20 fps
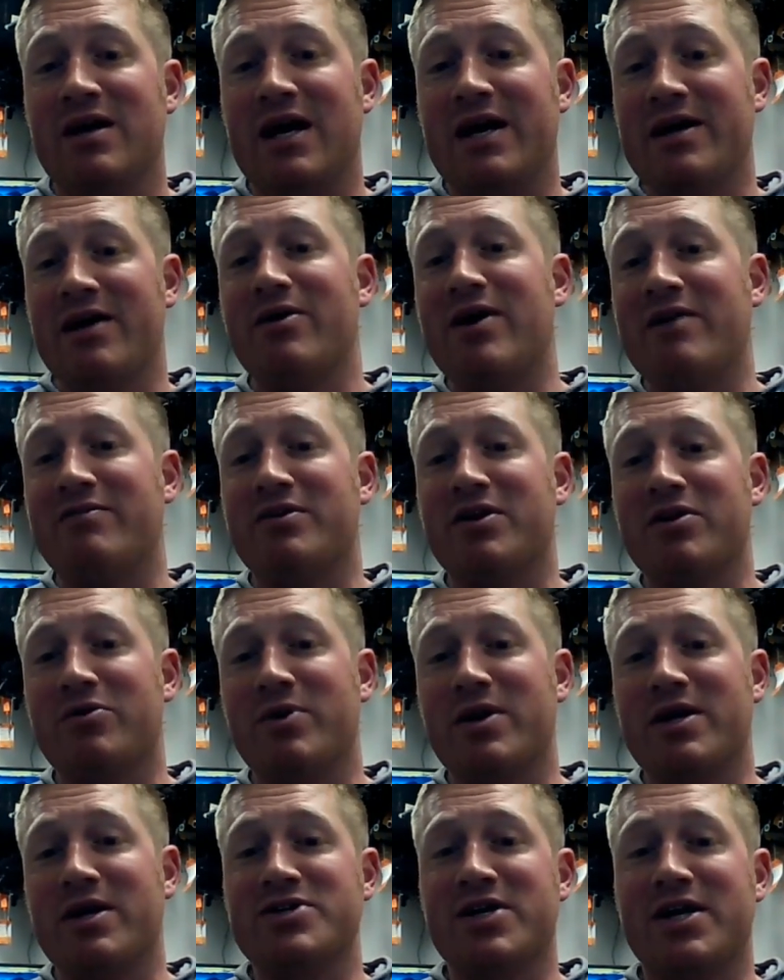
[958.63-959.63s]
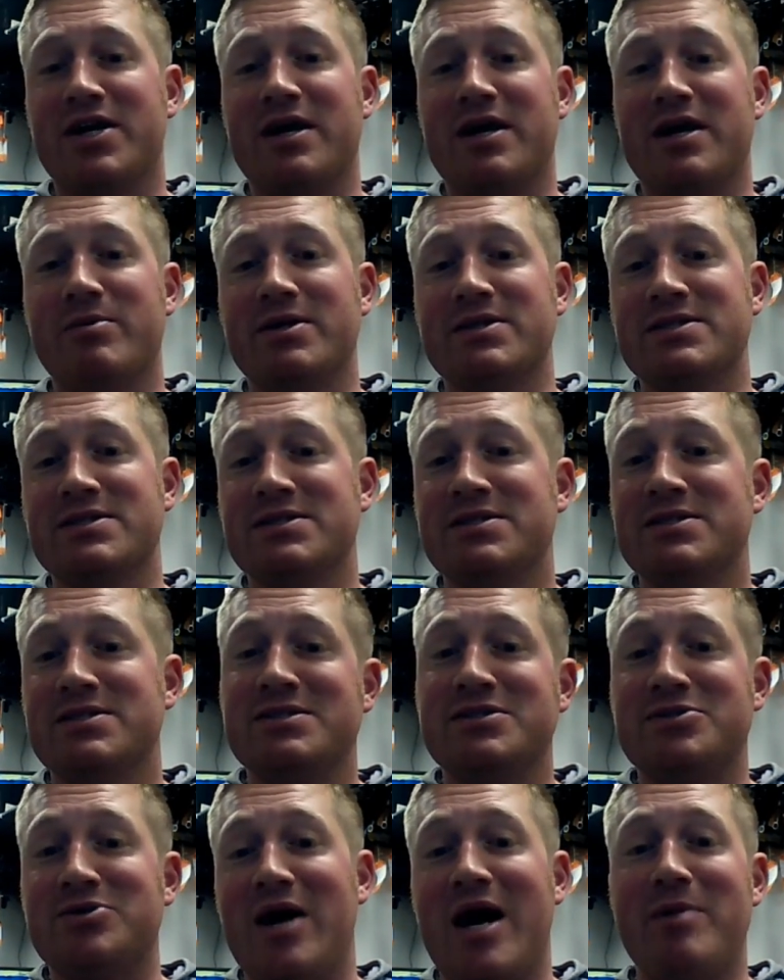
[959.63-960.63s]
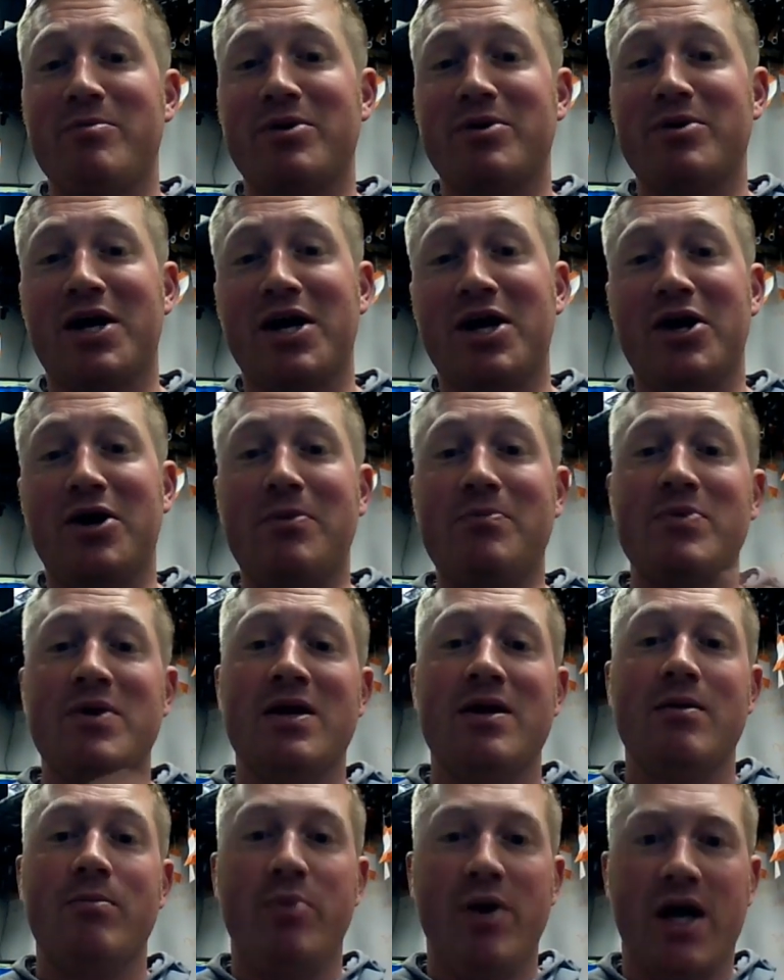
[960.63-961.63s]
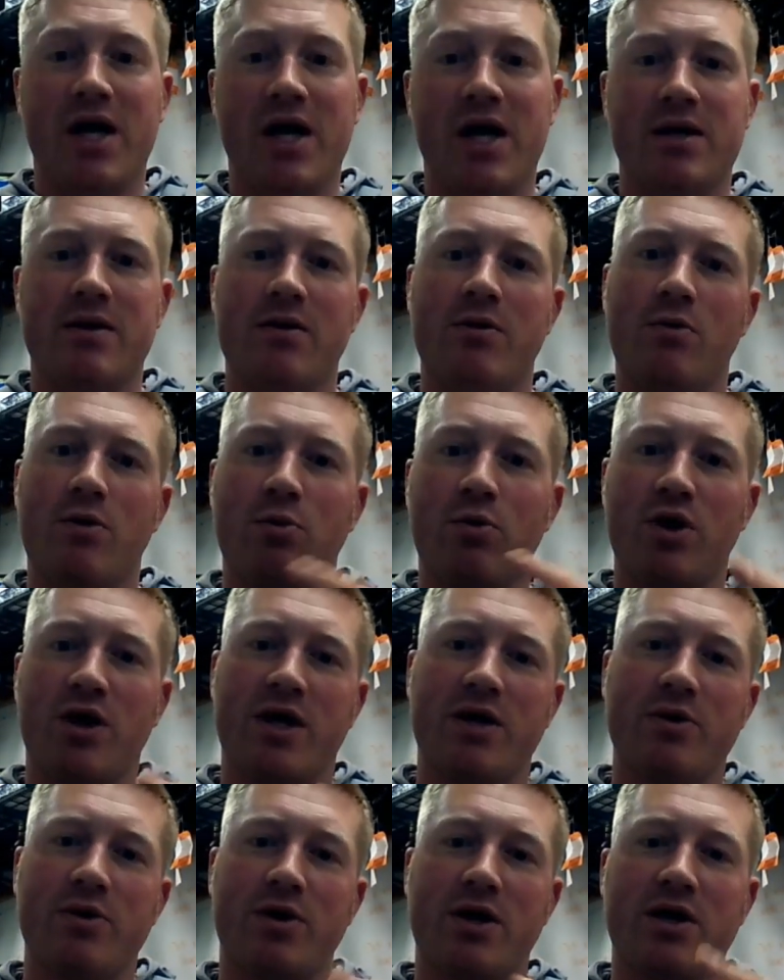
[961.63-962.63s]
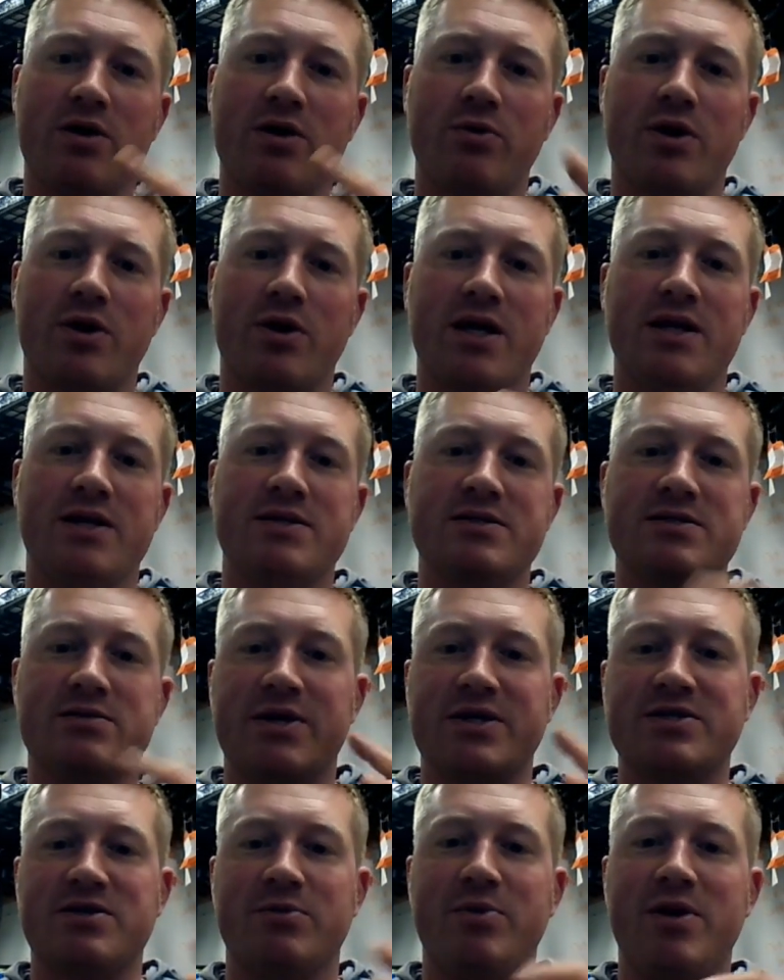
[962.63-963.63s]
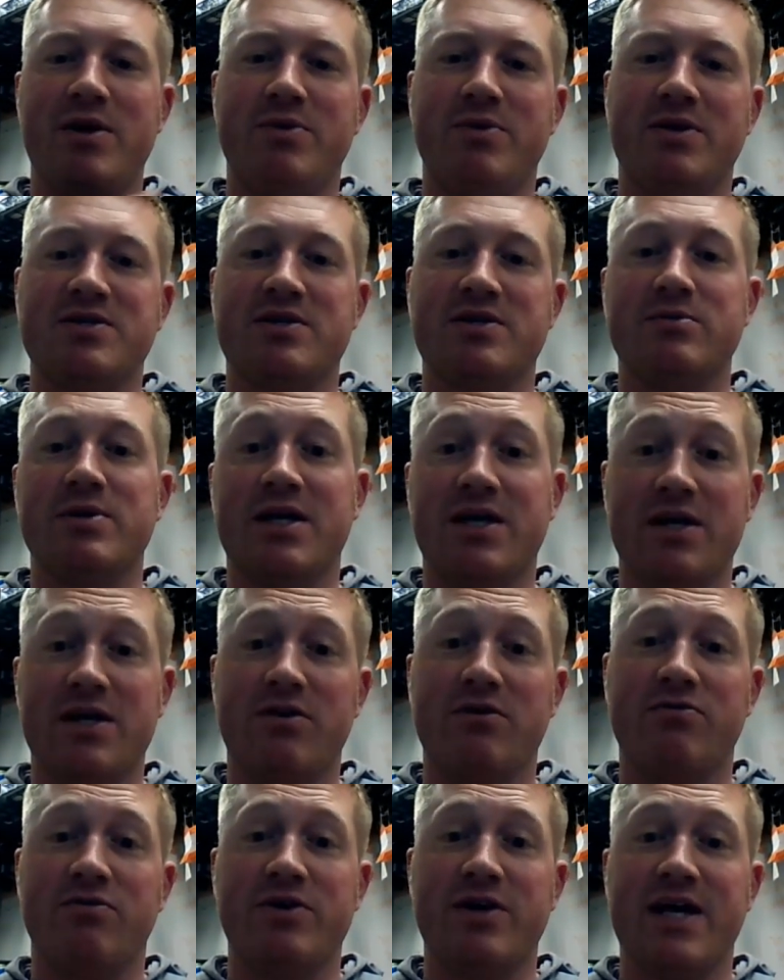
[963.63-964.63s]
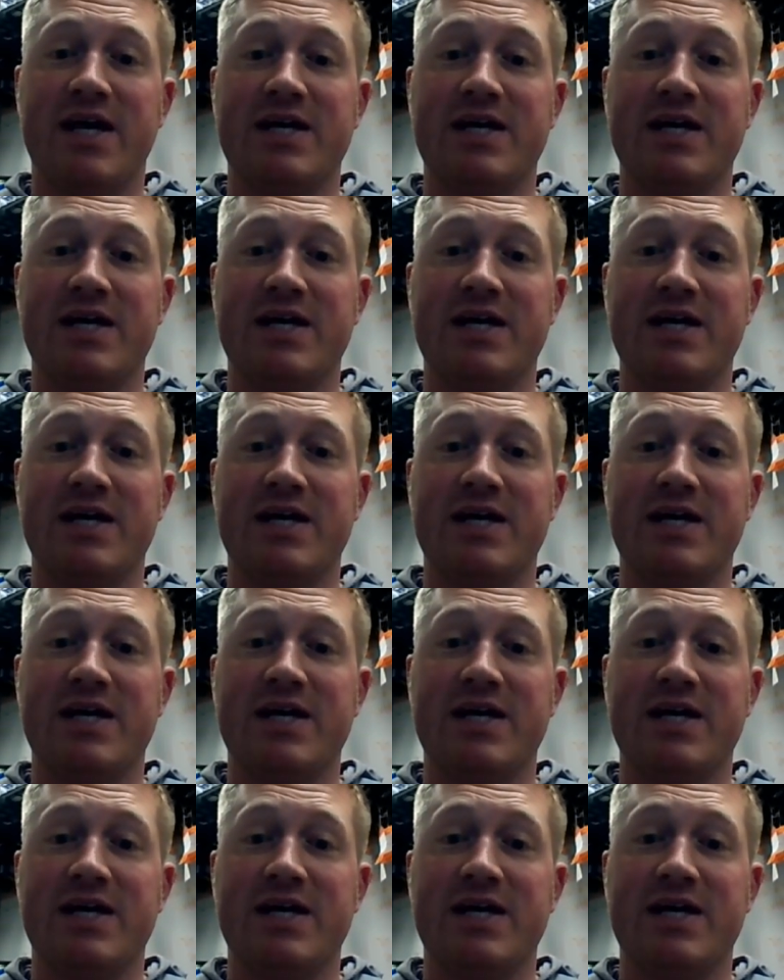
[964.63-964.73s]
I don't have a good way to check comments, so I'm going to go. But we're working to make sure paintball's going to be killer for you